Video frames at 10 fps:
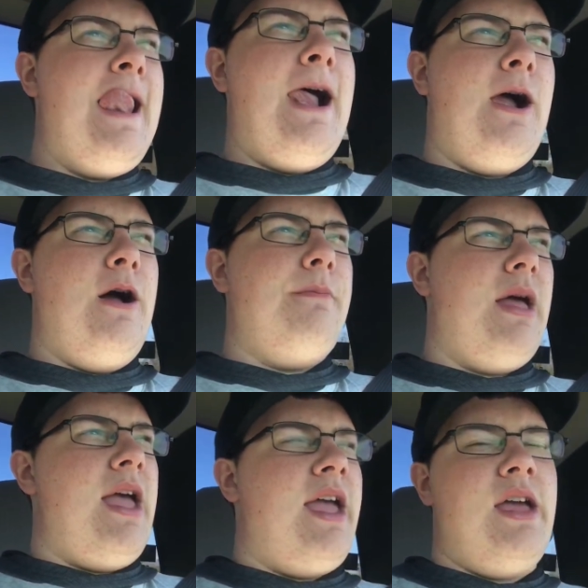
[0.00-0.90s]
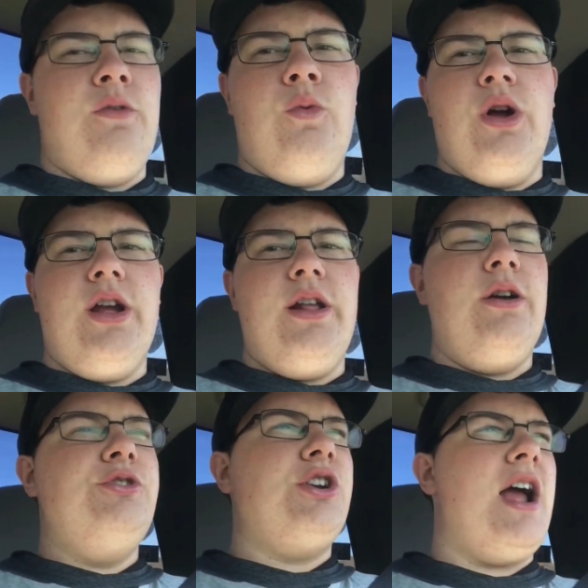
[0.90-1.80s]
Um, and we're going to go
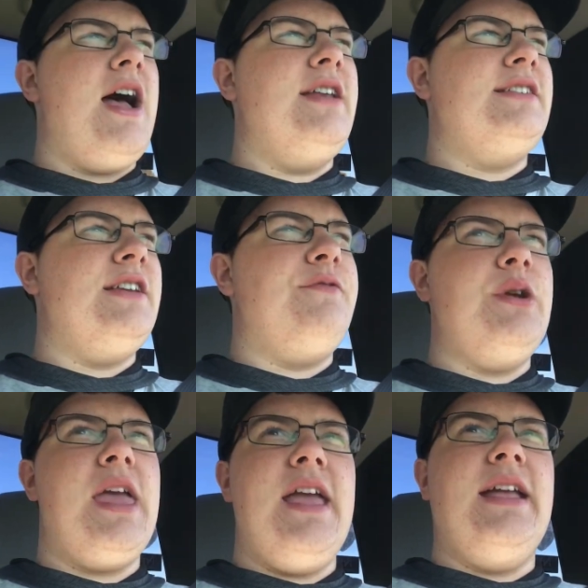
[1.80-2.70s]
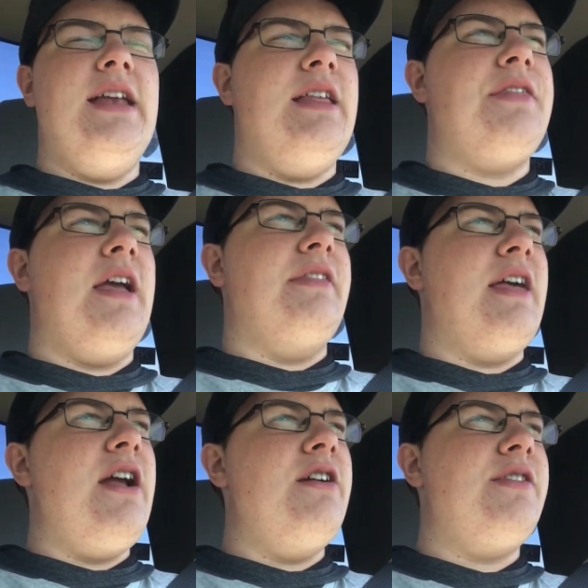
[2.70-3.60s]
try to see if we can't get anything
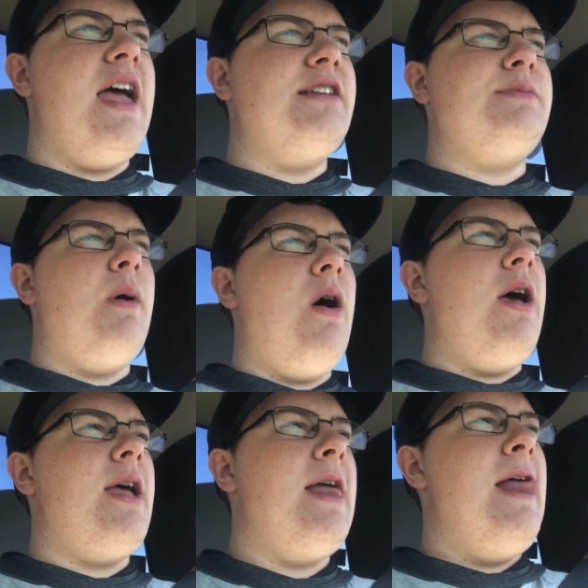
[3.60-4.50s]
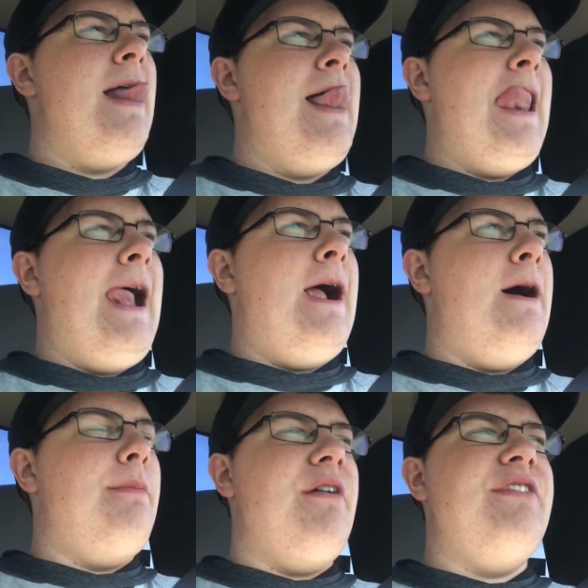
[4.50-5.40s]
there at that spot.
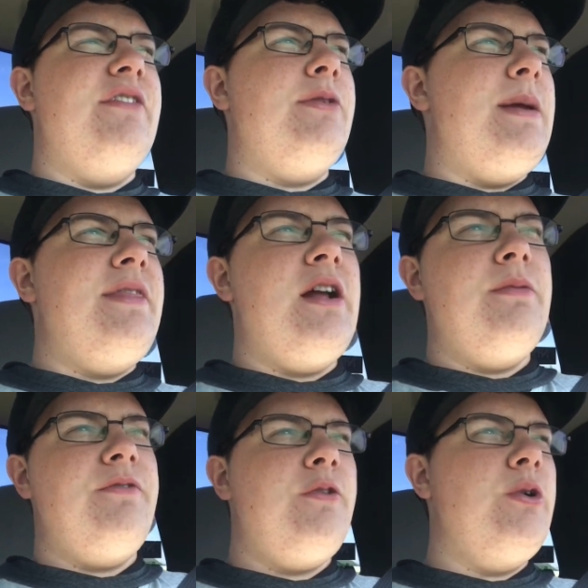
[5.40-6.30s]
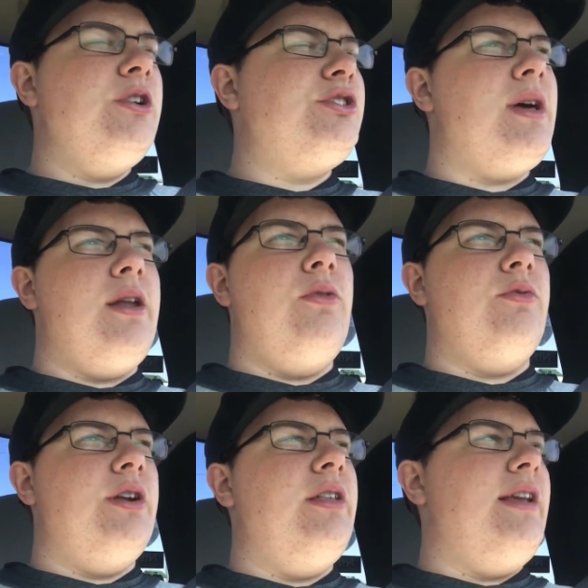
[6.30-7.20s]
Um, I've never been there before, so I don't
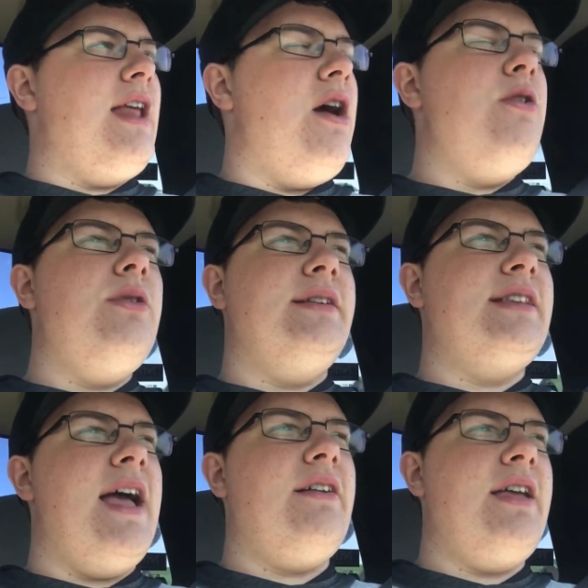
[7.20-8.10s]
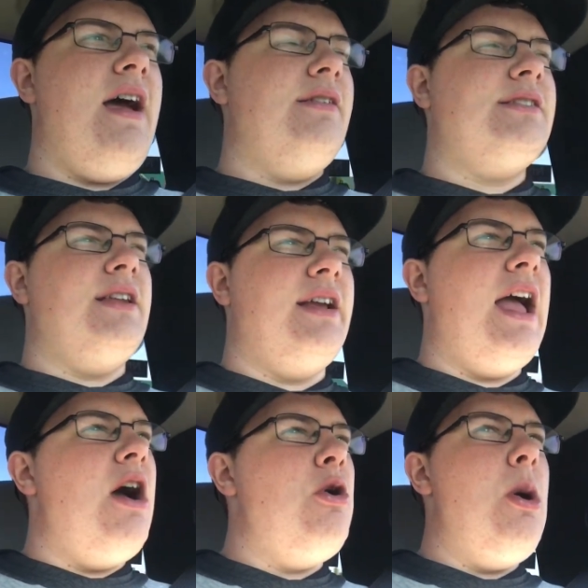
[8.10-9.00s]
really know exactly how it's going to
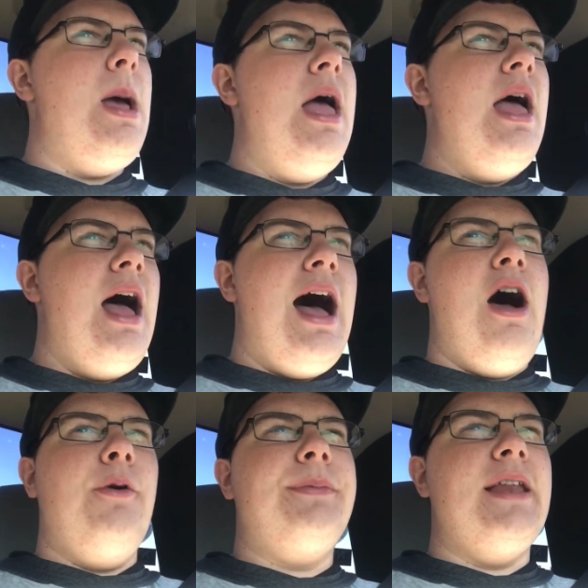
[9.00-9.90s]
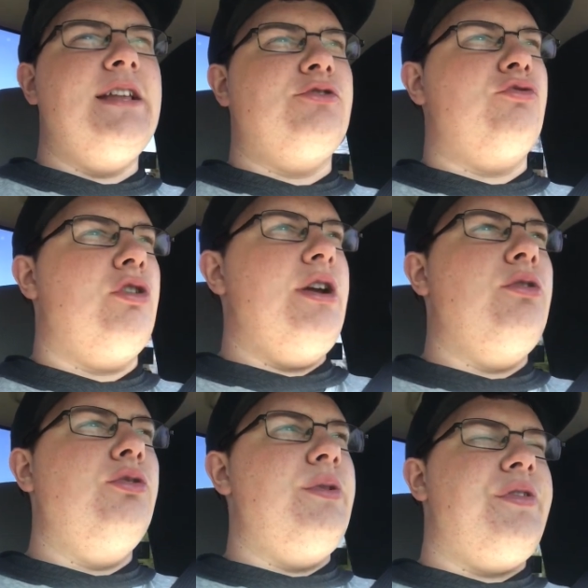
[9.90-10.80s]
go. I hope that it's
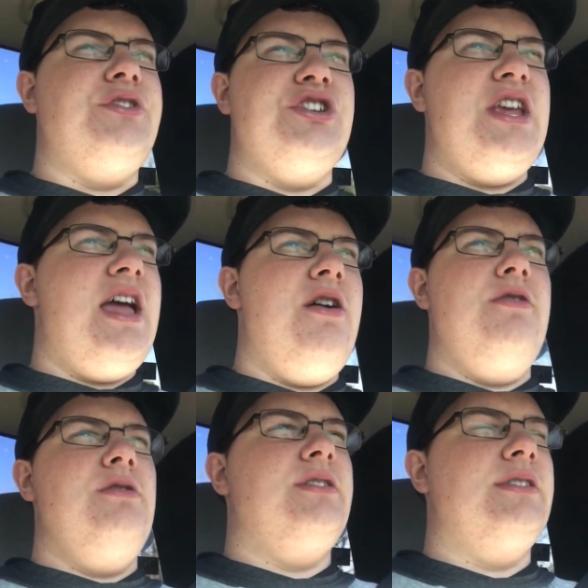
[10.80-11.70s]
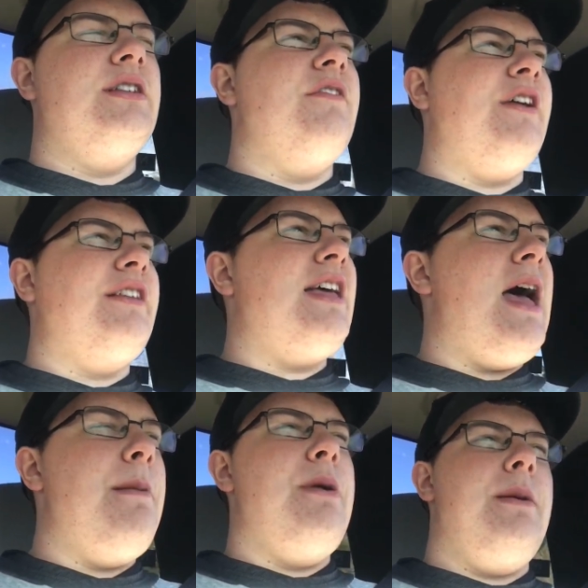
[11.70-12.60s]
riddled with geodes and stuff like
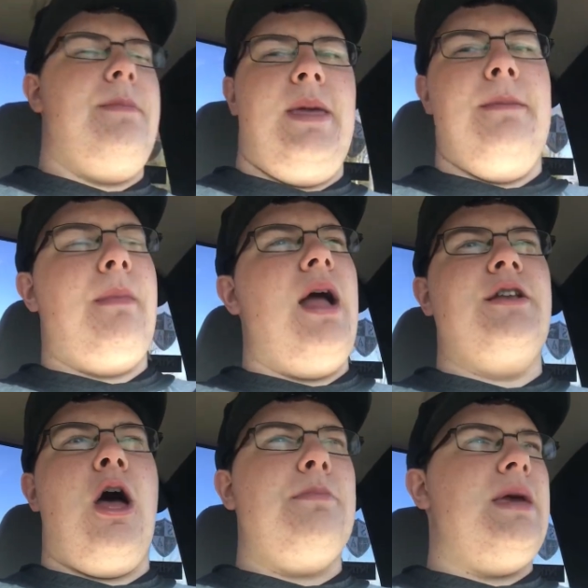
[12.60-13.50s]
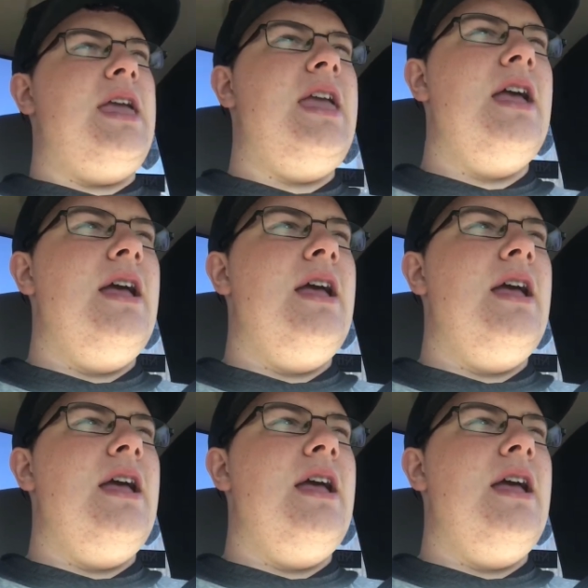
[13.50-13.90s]
that, but it might not be.